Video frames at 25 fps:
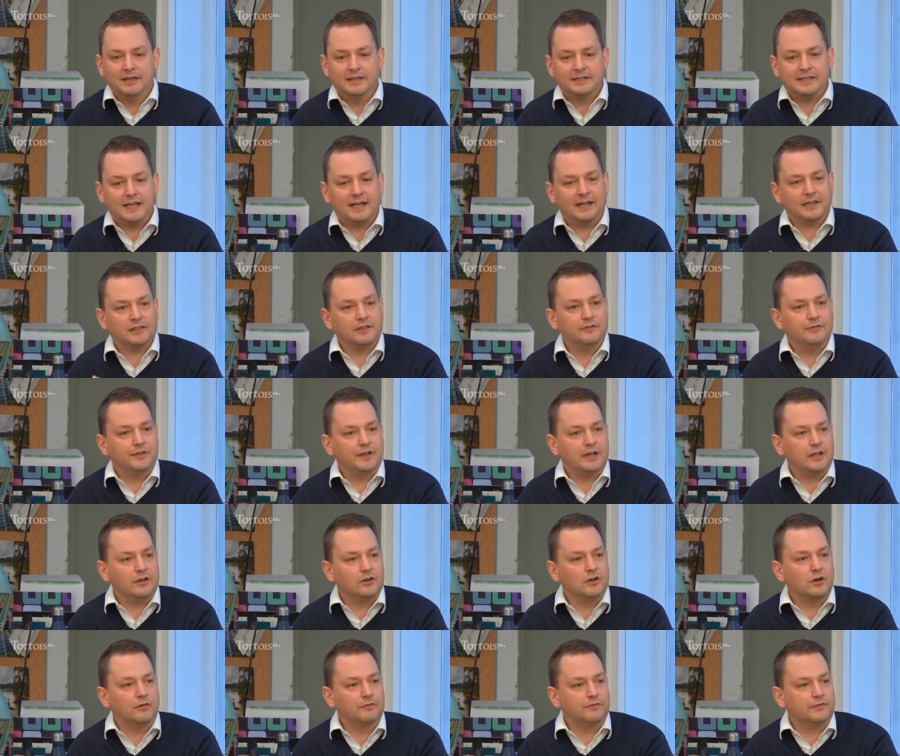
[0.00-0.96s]
is hack the
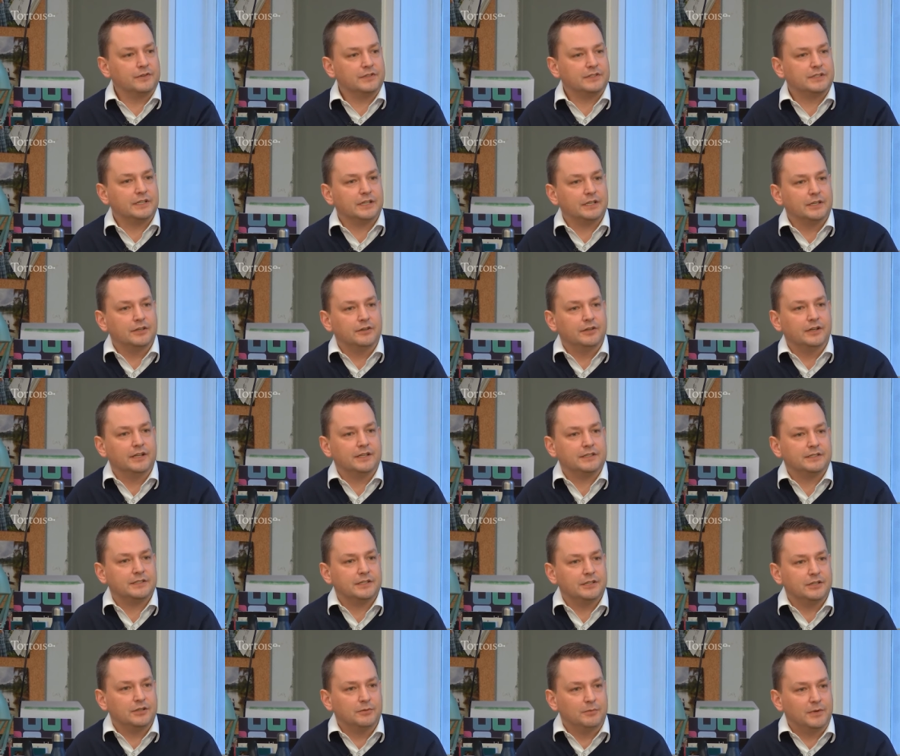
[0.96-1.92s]
video conferencing
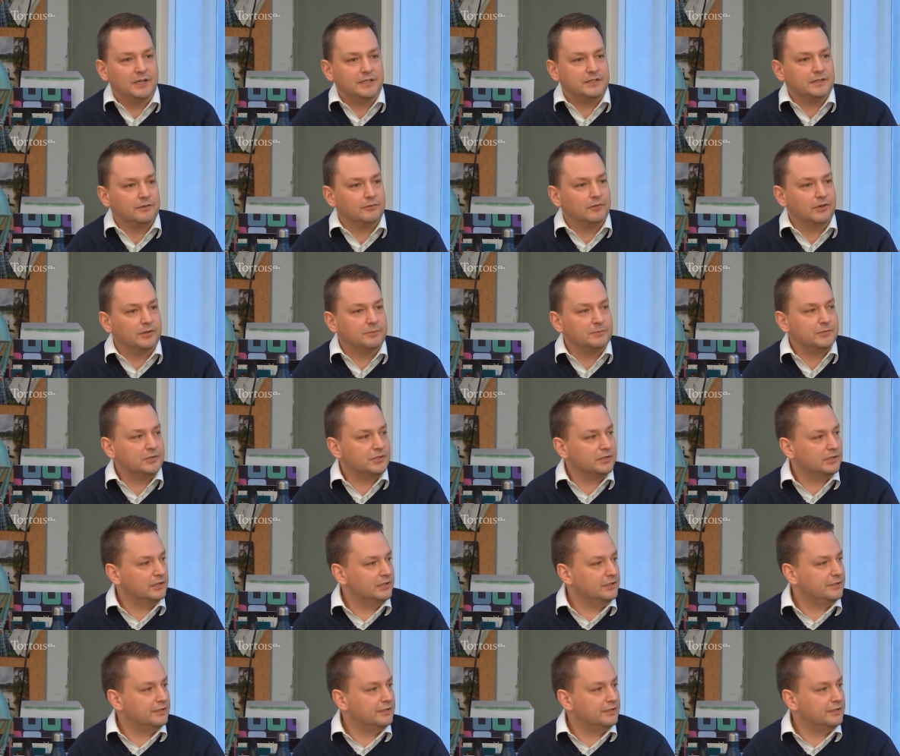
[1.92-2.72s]
units in your meeting rooms.